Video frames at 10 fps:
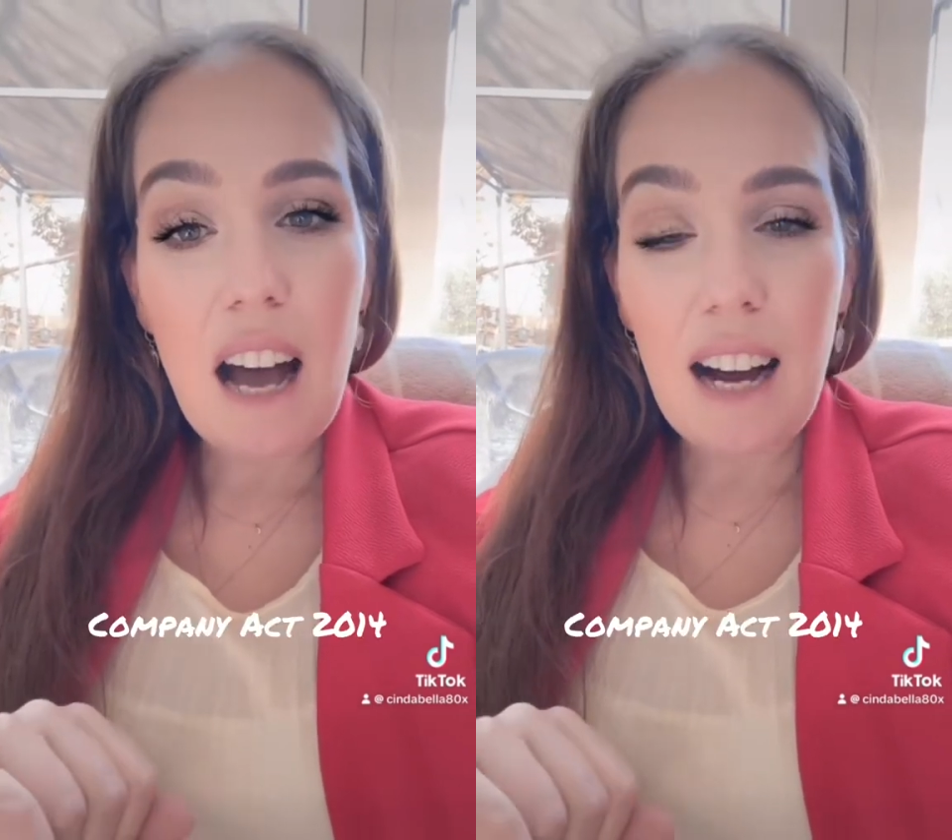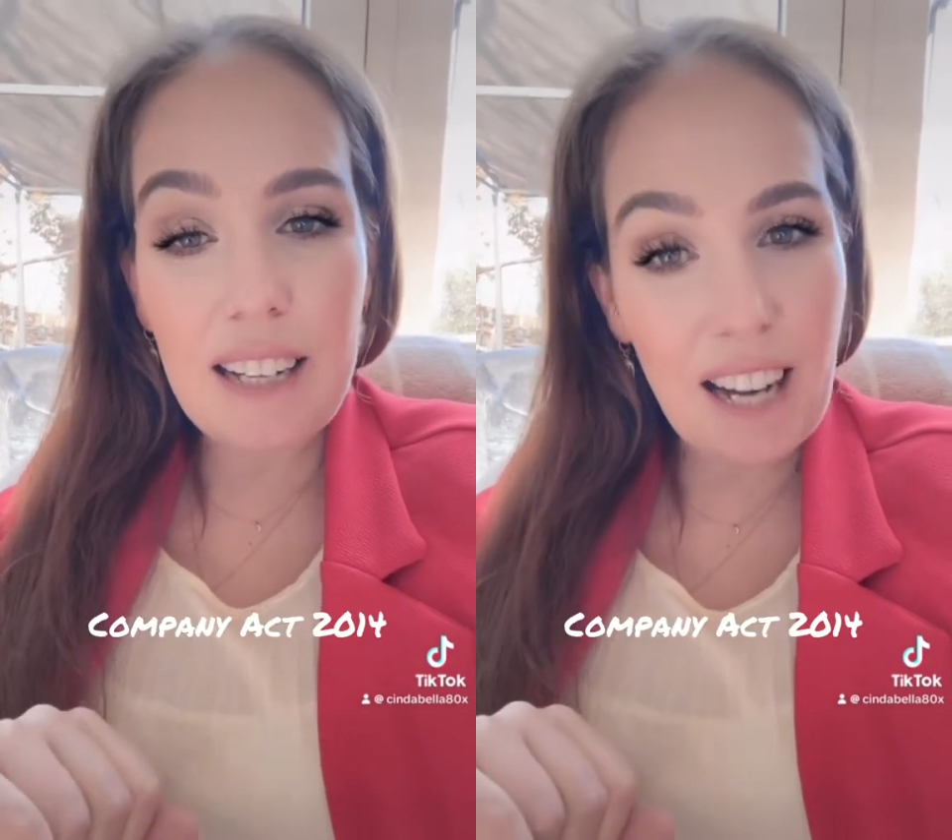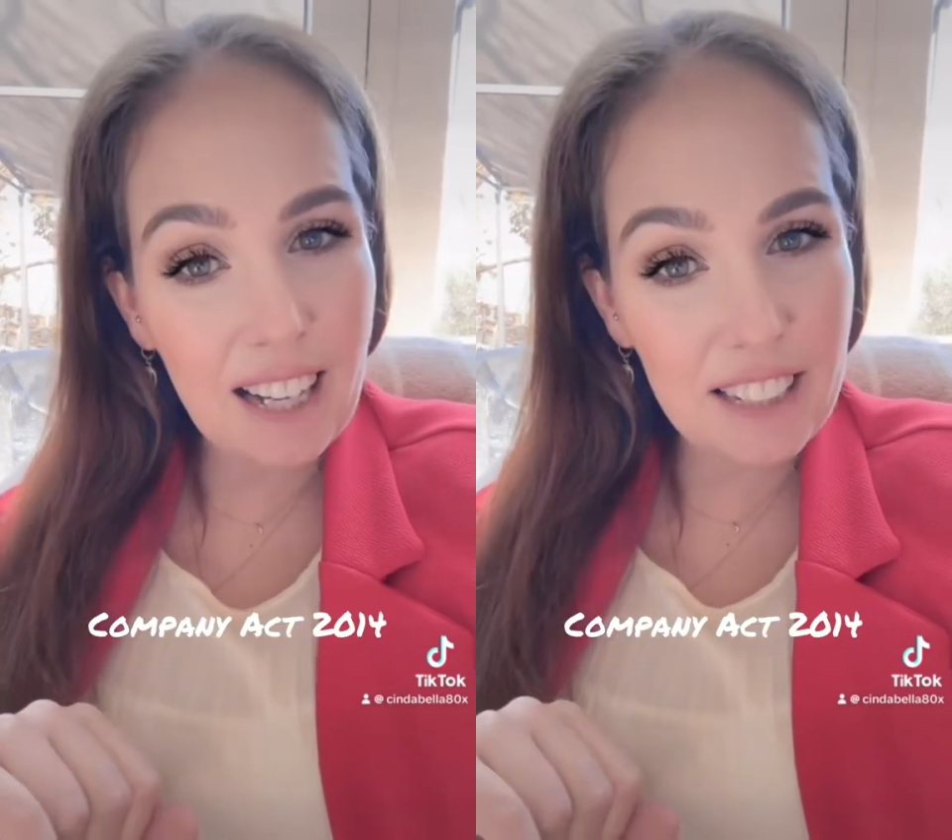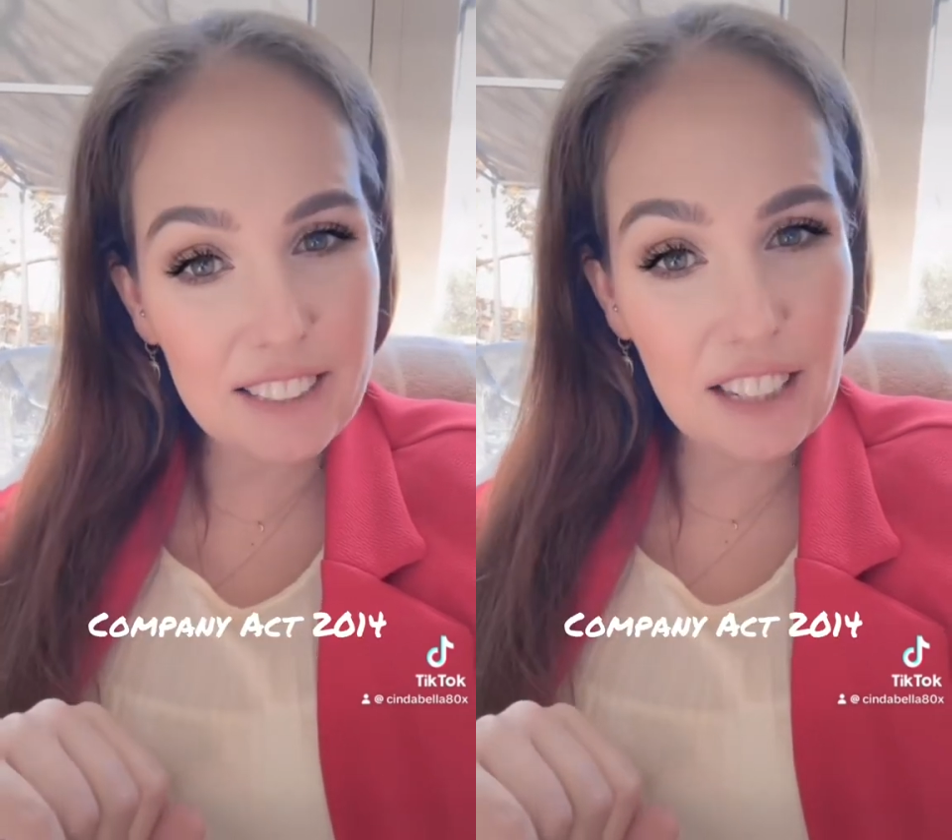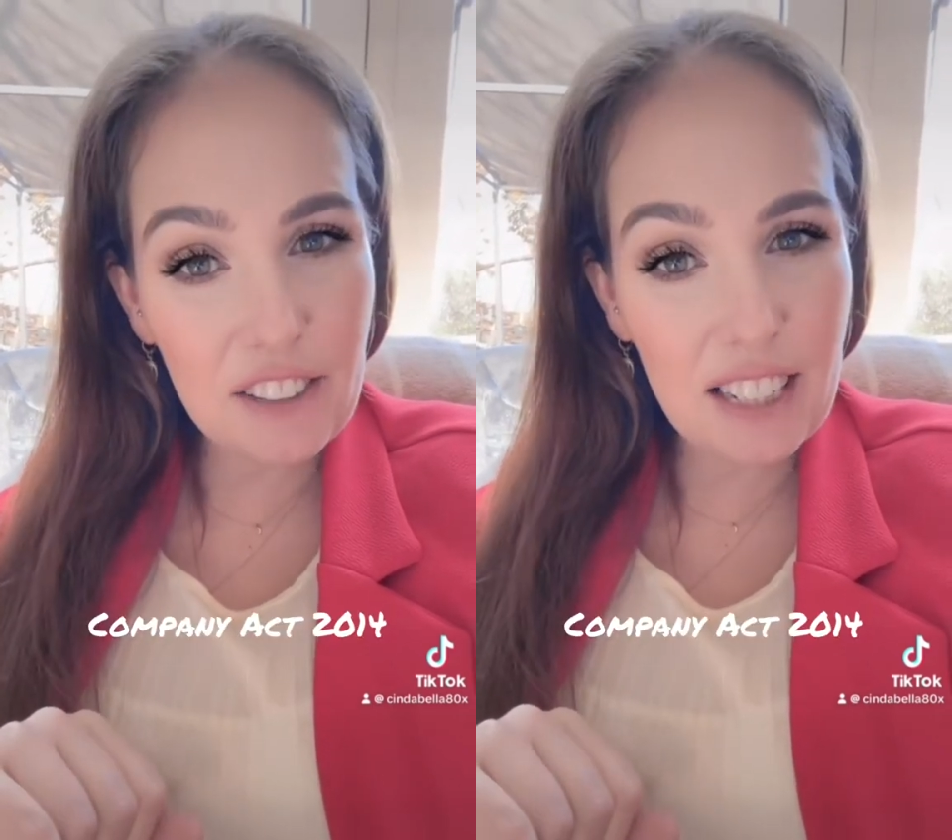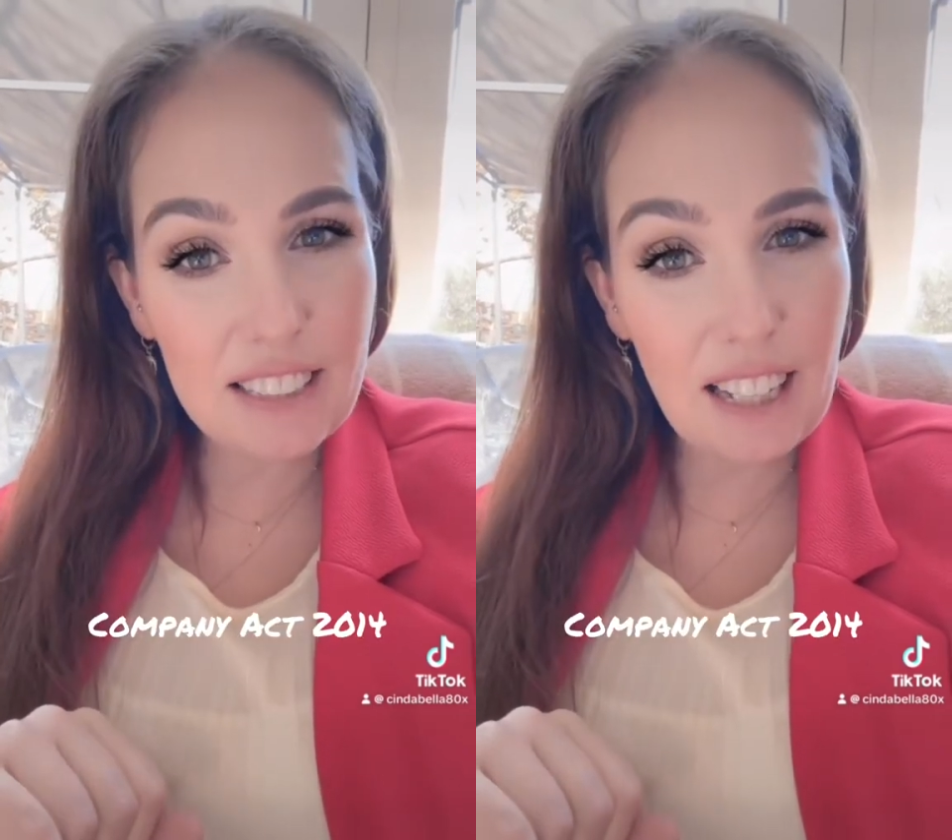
I highly suggest